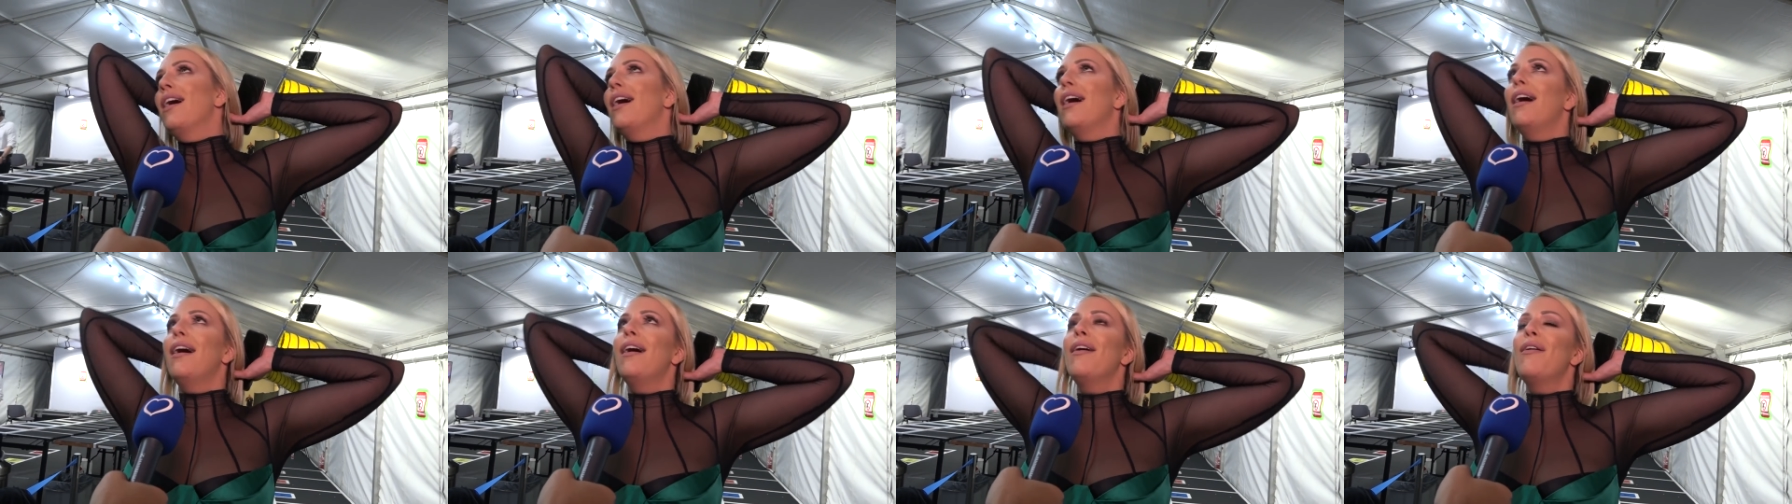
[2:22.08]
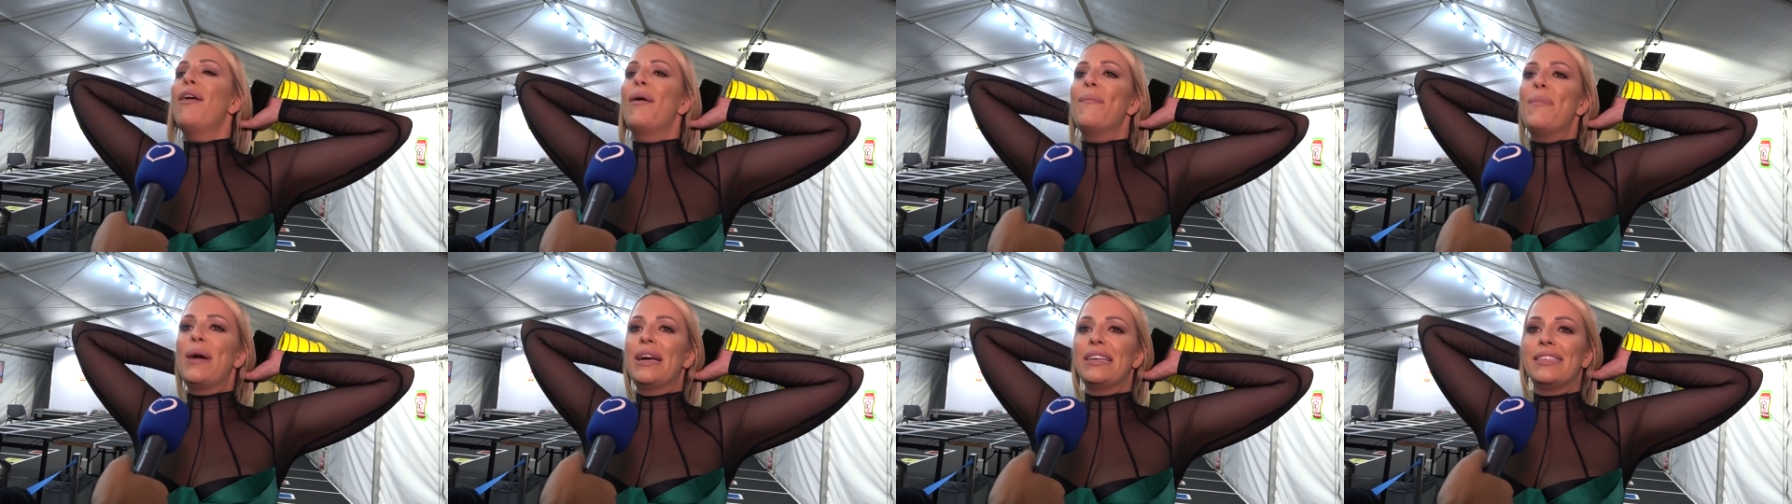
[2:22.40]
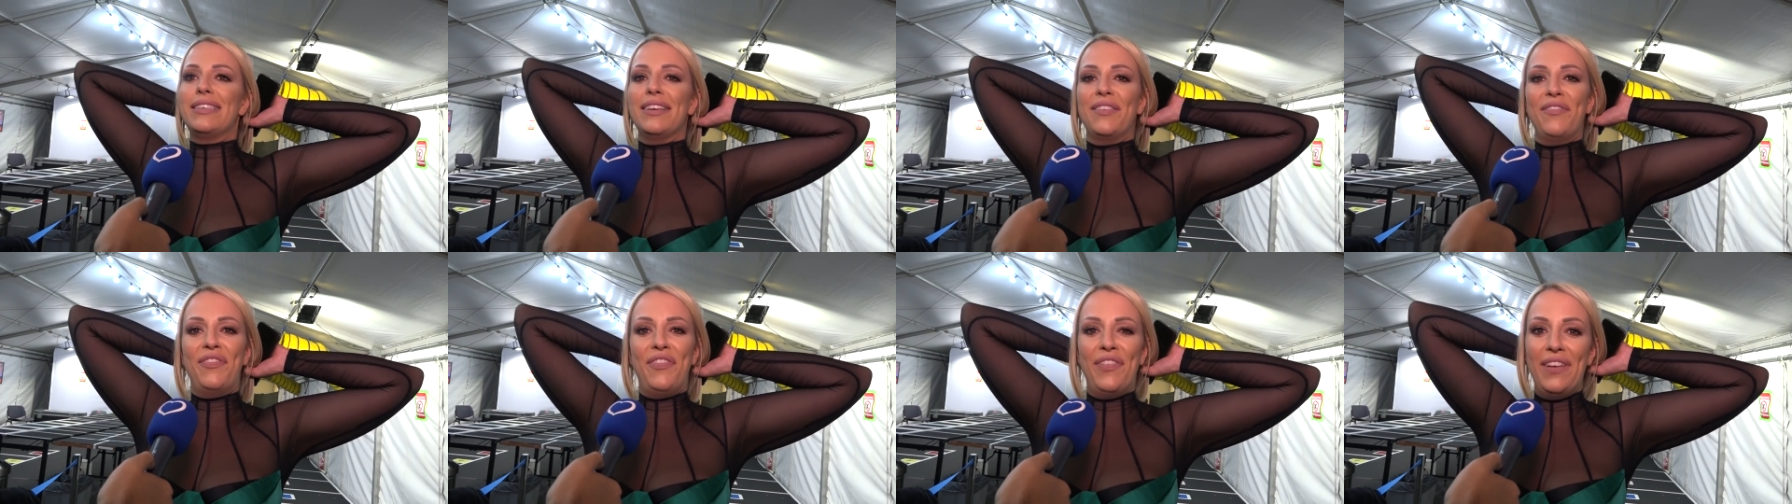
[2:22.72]
oh,
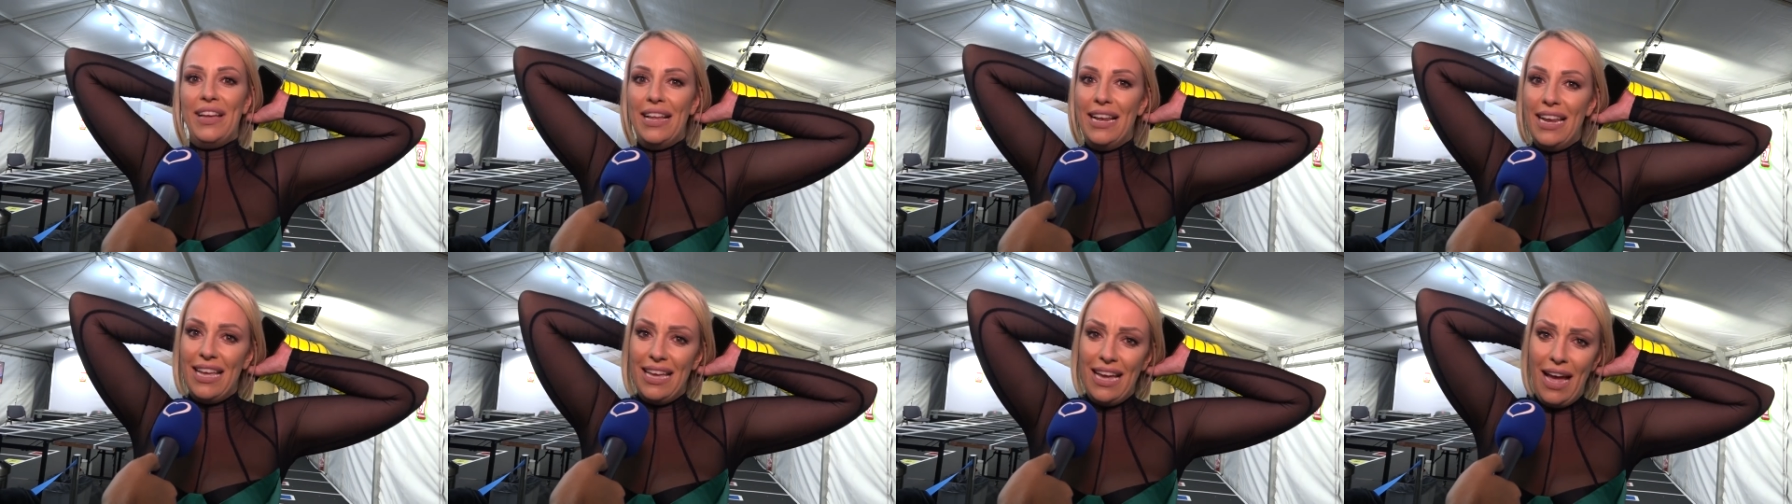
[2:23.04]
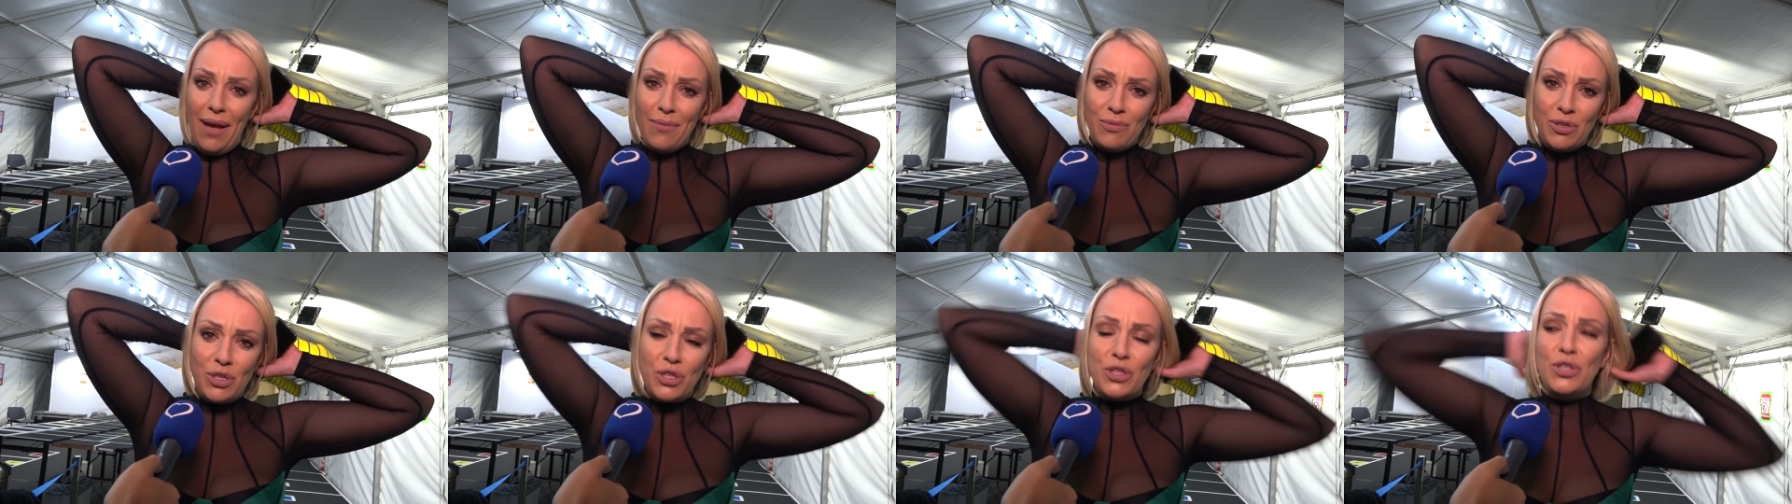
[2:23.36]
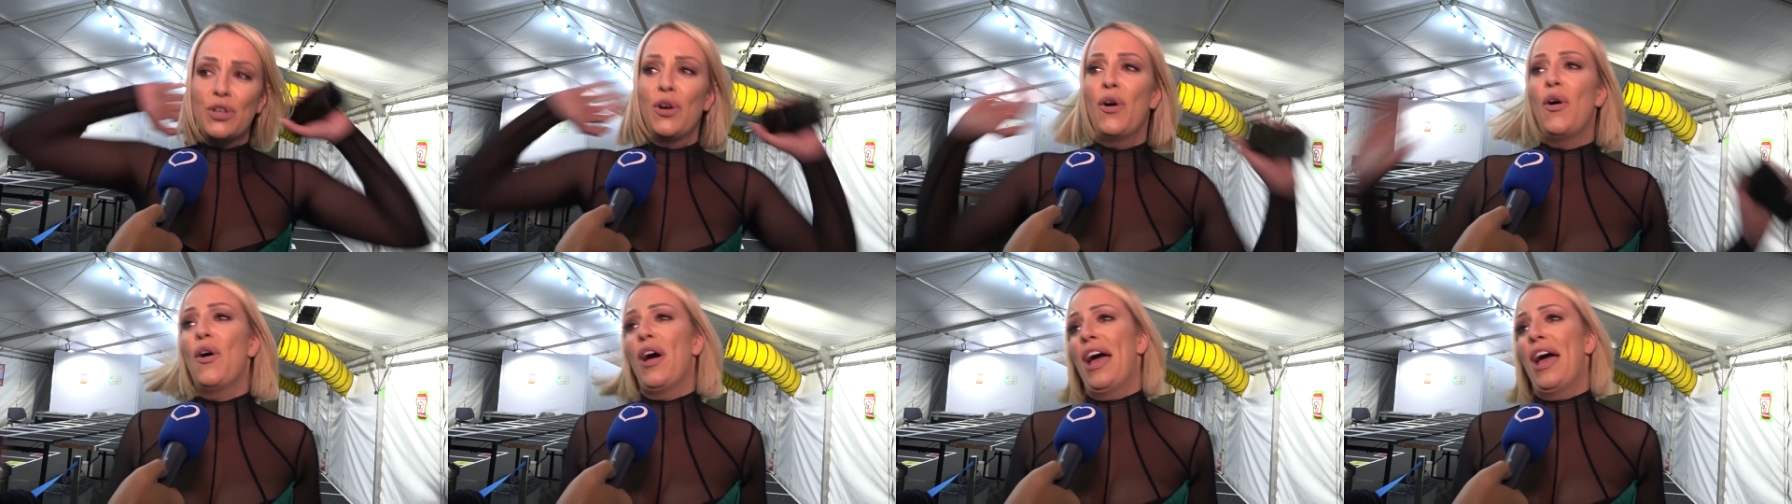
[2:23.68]
amazing feeling. I'm so